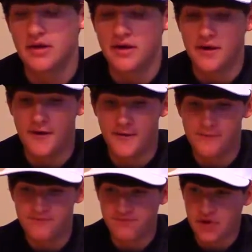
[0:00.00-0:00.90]

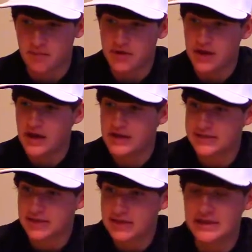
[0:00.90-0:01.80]
But yeah, guys,
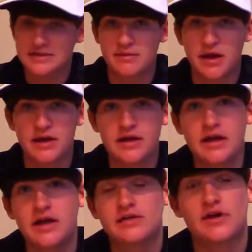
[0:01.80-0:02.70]
I think that's about
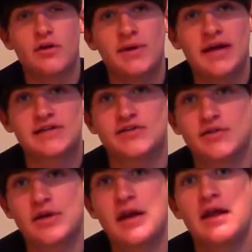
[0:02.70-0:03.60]
it. So I hope you guys
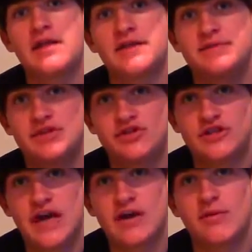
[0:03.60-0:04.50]
enjoyed this mystery
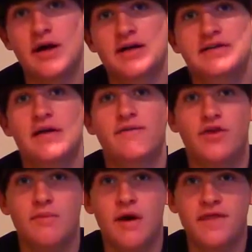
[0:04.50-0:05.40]
tackle box for
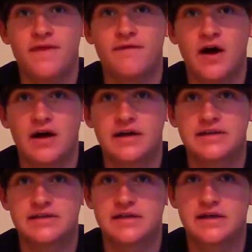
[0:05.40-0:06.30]
the month of
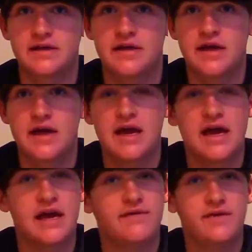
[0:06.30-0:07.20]
August.
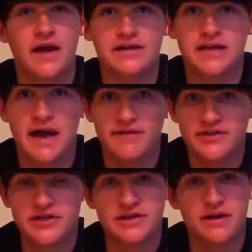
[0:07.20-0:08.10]
And if you guys
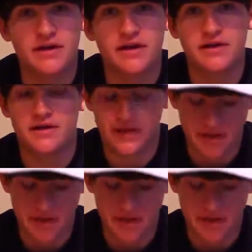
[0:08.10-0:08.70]
haven't checked out any of the Kick